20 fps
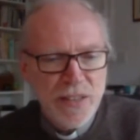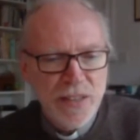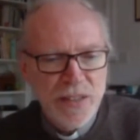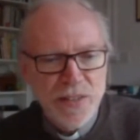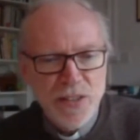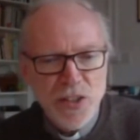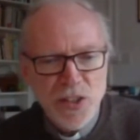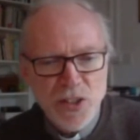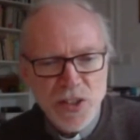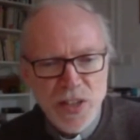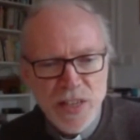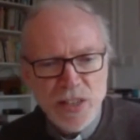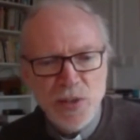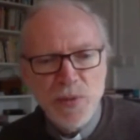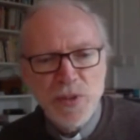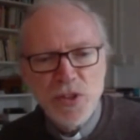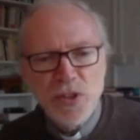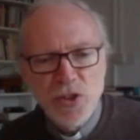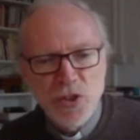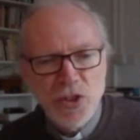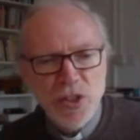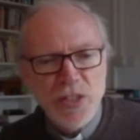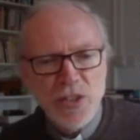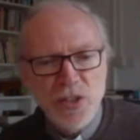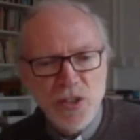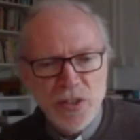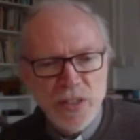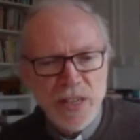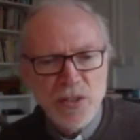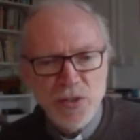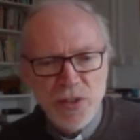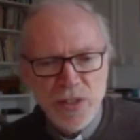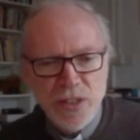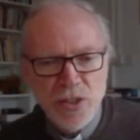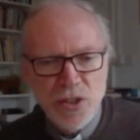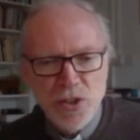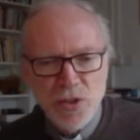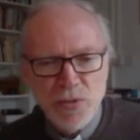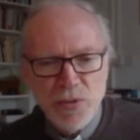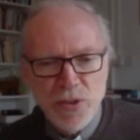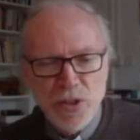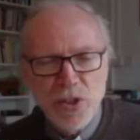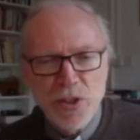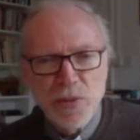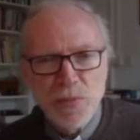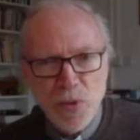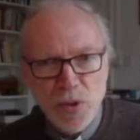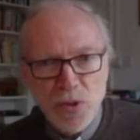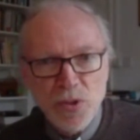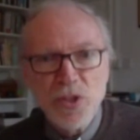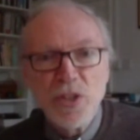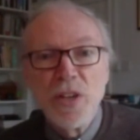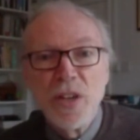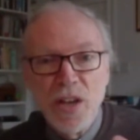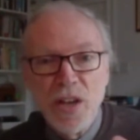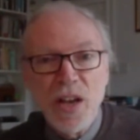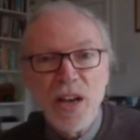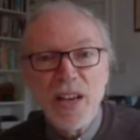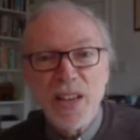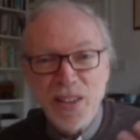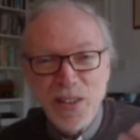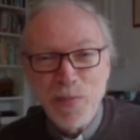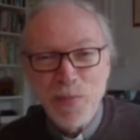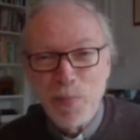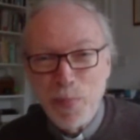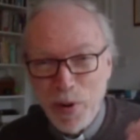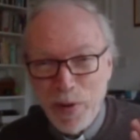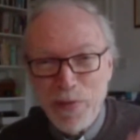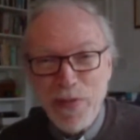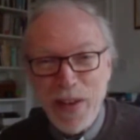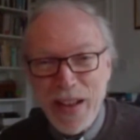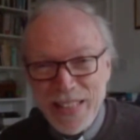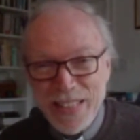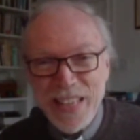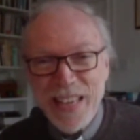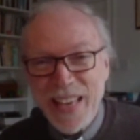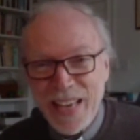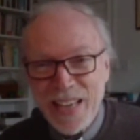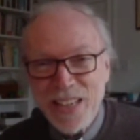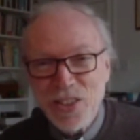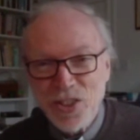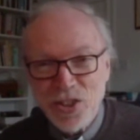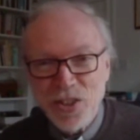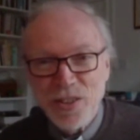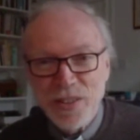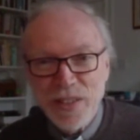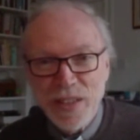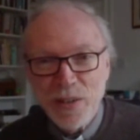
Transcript: and there's a sense in which Jesus' entry into Jerusalem was a kind of prophetic action.